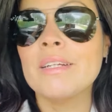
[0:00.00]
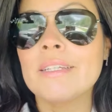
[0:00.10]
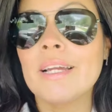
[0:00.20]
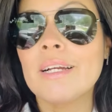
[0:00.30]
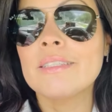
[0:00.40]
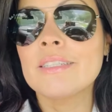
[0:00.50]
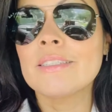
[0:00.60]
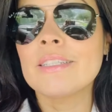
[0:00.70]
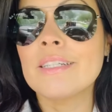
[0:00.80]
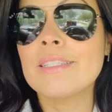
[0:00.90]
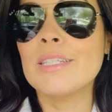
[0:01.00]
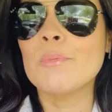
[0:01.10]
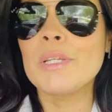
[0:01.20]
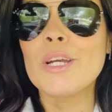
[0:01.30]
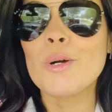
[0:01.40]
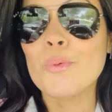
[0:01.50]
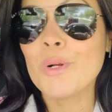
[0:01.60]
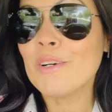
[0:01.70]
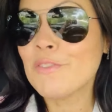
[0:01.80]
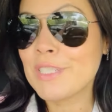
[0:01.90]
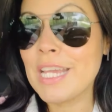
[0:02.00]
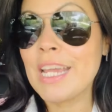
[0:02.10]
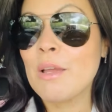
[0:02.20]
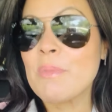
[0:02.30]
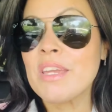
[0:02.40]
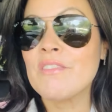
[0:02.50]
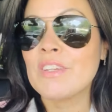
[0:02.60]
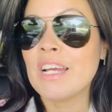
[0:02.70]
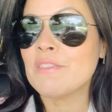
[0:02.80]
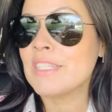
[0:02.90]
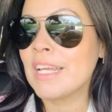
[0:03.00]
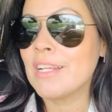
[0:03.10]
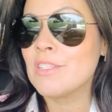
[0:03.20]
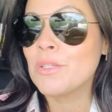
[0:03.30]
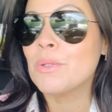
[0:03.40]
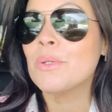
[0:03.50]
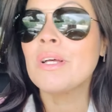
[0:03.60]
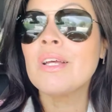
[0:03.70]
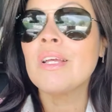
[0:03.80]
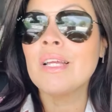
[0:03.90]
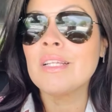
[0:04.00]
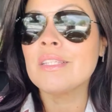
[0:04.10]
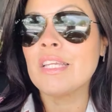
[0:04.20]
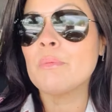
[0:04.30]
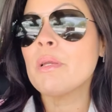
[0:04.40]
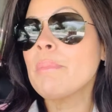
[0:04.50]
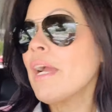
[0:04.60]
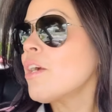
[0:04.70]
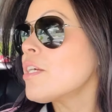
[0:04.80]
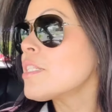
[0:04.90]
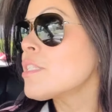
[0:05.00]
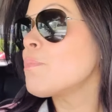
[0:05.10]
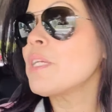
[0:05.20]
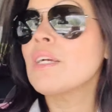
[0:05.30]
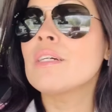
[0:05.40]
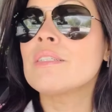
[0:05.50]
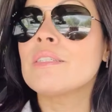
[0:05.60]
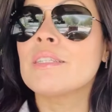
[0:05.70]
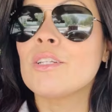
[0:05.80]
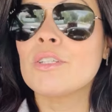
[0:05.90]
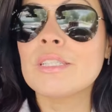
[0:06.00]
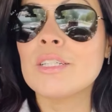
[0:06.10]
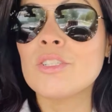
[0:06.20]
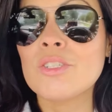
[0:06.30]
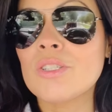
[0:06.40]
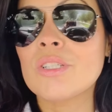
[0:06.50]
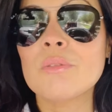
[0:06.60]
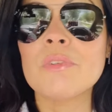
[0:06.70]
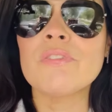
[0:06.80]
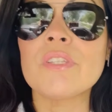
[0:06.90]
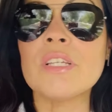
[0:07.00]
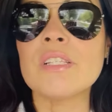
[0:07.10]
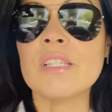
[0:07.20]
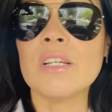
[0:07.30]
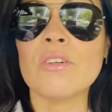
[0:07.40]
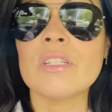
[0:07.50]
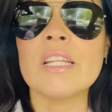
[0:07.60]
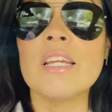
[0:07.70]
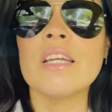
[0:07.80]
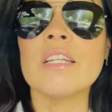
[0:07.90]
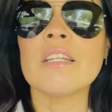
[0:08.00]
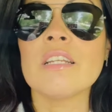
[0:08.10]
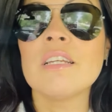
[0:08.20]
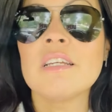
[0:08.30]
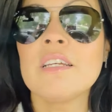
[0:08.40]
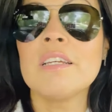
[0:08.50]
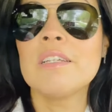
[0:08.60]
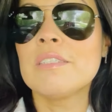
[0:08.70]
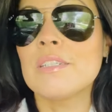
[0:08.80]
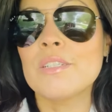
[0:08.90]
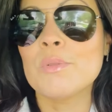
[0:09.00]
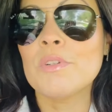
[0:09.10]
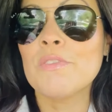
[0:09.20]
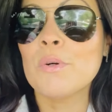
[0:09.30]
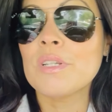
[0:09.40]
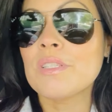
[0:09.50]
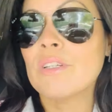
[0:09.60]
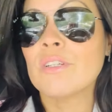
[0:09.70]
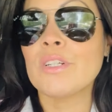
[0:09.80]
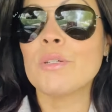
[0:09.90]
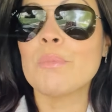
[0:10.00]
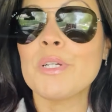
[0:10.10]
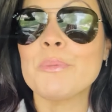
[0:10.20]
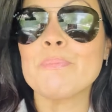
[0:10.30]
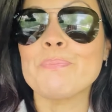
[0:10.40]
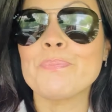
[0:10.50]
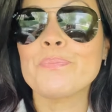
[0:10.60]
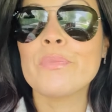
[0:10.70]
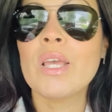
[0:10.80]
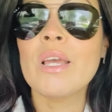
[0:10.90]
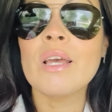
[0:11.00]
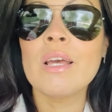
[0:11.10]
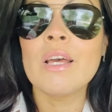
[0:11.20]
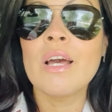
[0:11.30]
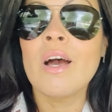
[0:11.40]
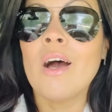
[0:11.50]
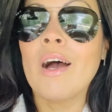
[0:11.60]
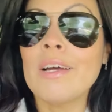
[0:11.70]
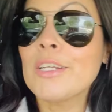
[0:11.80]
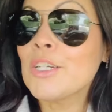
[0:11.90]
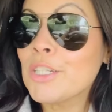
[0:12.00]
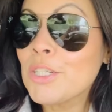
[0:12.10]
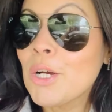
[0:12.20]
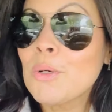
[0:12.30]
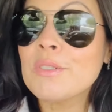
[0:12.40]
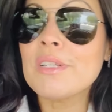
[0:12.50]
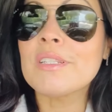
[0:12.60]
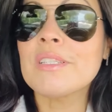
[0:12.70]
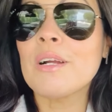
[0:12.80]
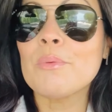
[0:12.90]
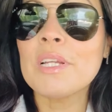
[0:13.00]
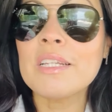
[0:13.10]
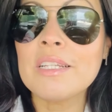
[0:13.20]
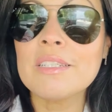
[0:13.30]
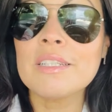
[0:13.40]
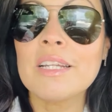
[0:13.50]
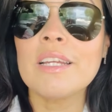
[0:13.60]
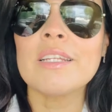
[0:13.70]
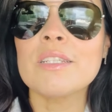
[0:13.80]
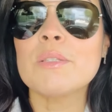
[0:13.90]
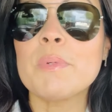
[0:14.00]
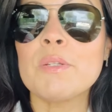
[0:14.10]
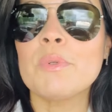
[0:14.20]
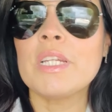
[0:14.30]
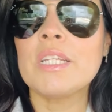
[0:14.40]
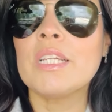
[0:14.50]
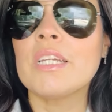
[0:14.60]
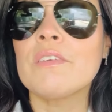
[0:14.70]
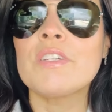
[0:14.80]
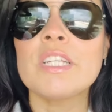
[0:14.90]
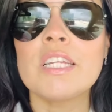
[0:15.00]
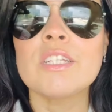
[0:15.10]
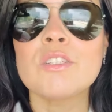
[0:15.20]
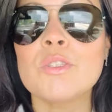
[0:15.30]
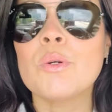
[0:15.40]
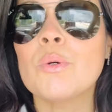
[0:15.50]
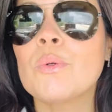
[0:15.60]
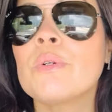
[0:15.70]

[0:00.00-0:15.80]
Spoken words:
yeah, I think today's gonna be a a rough day. I may even have to cancel seeing my parents because it looks like she's just going to be feeling sick all day, and I just want to focus on her. But on a good note, it's not raining today, and it's been raining every day, so